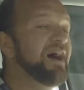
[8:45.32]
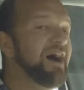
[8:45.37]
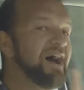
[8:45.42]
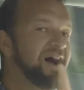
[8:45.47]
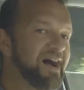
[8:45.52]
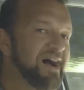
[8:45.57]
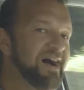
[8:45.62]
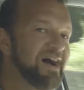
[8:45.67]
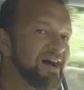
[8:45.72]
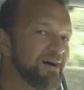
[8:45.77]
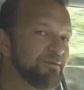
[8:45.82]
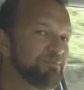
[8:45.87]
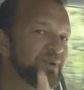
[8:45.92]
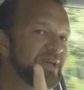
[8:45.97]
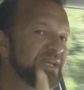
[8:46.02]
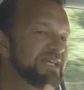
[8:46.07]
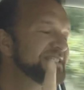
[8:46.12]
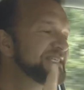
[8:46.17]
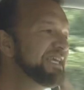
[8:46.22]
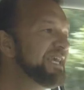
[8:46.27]
But
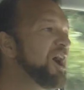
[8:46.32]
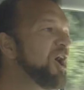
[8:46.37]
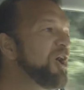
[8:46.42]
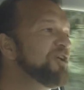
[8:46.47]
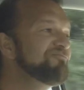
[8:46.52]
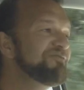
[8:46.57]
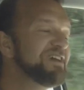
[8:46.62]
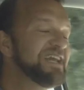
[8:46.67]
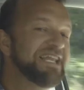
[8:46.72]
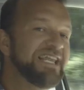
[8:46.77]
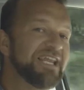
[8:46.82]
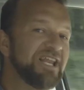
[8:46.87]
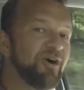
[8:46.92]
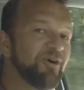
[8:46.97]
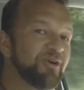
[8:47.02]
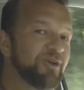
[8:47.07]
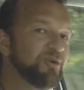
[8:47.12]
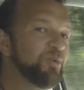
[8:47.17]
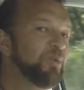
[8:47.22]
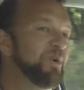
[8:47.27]
you see, I really
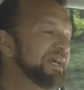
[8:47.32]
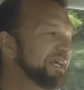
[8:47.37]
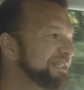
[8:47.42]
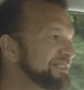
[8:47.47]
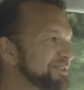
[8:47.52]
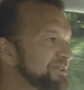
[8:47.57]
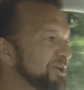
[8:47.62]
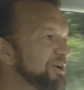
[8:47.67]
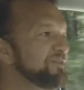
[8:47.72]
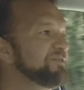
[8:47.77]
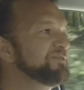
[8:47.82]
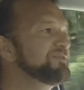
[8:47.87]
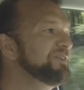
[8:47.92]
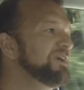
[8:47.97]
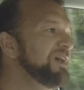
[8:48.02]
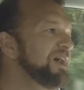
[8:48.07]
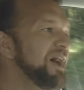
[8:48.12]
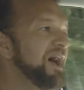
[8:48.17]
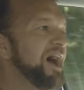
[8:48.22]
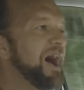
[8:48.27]
like weird stuff.
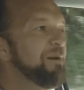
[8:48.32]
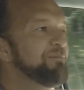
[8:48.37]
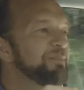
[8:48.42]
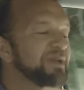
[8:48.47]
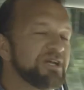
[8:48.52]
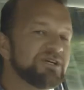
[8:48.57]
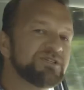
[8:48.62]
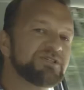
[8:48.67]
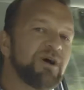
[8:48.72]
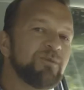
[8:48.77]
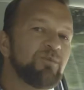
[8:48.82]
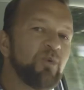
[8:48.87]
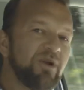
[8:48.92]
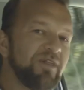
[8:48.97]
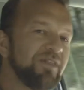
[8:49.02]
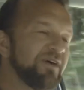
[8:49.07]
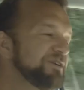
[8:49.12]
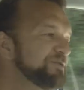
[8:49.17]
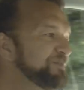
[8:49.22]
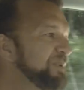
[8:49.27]
And because I'm one of
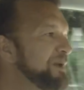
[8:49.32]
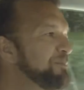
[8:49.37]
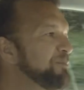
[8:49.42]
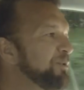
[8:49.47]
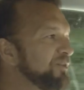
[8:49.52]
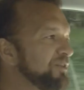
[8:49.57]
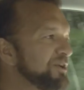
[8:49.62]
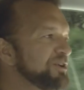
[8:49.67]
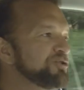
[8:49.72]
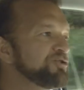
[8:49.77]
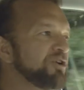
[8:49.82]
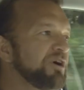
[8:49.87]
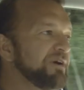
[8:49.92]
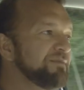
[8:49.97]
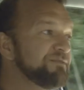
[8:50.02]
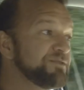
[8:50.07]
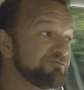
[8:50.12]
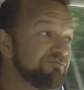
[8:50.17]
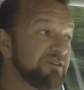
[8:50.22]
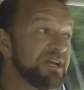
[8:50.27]
those people that
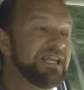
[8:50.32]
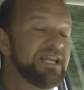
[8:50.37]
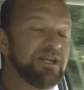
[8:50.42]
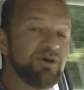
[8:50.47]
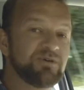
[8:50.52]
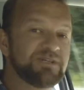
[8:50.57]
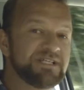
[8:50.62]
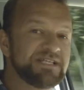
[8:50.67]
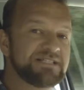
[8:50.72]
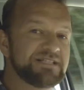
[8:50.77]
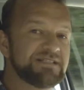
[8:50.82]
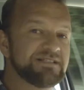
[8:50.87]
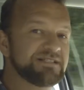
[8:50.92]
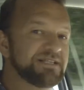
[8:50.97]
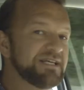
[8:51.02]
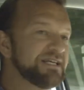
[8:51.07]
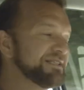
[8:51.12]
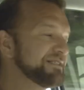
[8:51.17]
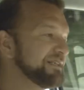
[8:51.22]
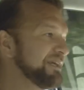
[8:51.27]
drives really long
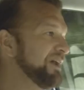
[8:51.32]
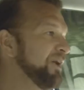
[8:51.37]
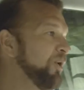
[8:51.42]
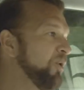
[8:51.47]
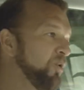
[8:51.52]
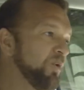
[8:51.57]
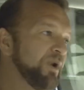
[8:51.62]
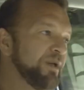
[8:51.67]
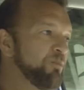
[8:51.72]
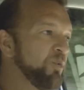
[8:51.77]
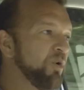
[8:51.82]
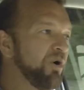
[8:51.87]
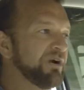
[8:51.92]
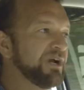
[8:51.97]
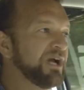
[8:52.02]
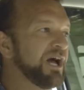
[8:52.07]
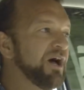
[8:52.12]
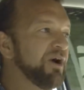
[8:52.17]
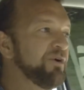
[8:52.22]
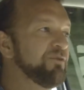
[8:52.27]
distances all in one
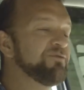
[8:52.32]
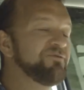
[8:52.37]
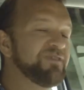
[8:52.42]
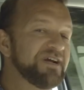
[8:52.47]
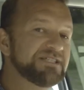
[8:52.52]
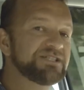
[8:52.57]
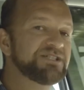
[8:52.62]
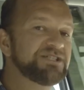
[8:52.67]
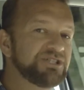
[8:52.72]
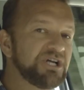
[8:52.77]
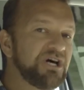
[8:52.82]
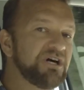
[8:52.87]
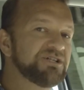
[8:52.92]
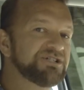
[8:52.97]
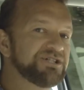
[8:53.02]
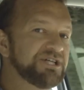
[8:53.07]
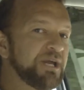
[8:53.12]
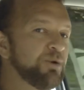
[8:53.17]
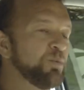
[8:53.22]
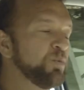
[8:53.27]
go, faster
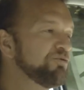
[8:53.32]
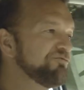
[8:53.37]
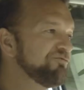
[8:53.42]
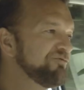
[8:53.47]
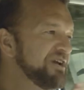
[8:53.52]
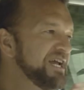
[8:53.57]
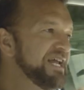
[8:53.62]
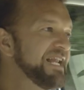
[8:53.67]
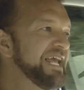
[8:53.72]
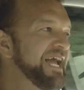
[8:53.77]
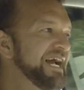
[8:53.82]
charging will really